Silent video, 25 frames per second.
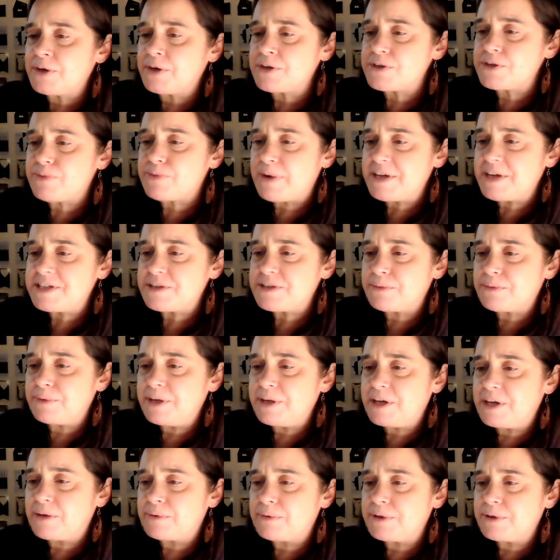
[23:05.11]
Twice a
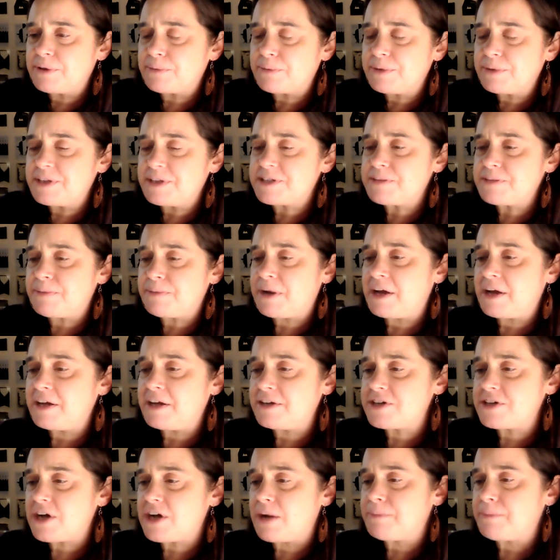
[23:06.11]
week, when the resupply
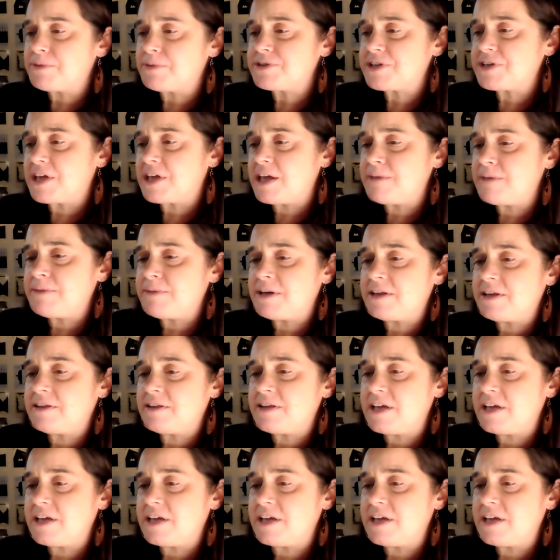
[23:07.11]
choppers came in,